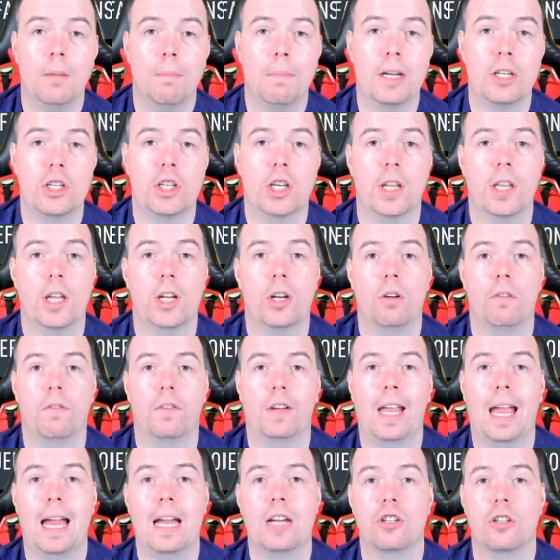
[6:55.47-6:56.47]
Make sure you got that
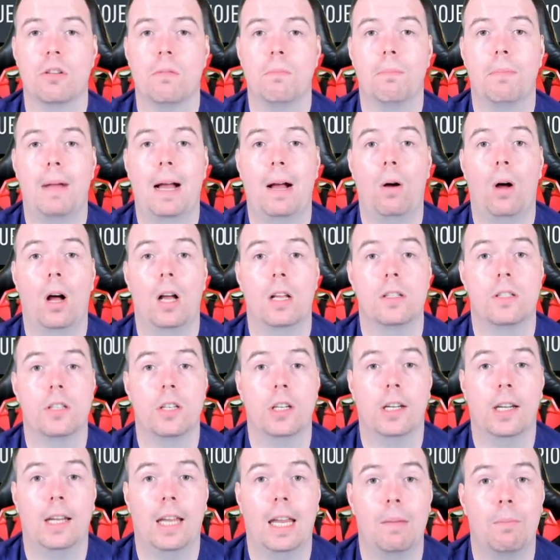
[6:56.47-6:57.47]
notification bell on so you
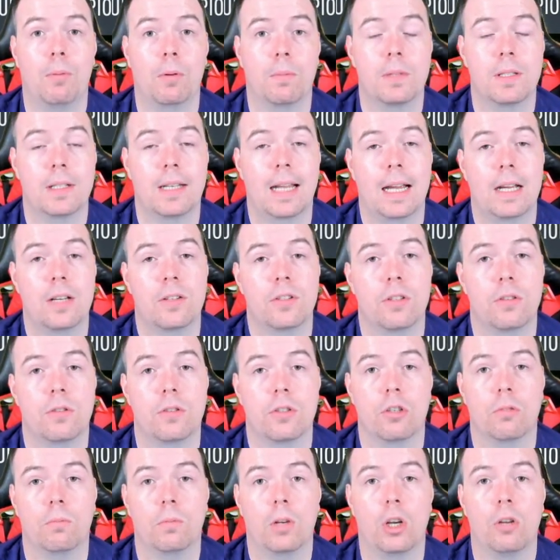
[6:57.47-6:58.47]
can keep up to date as soon
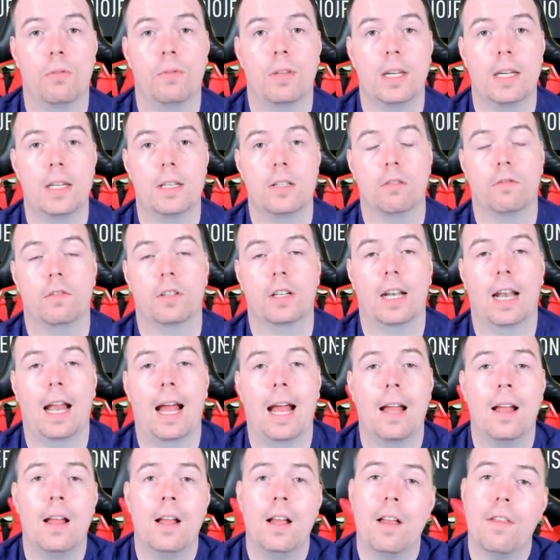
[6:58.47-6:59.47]
as I upload these. Other than
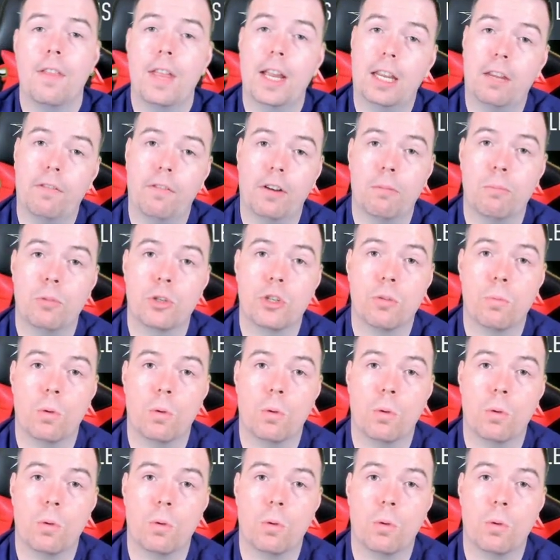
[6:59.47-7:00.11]
that, thank you very much for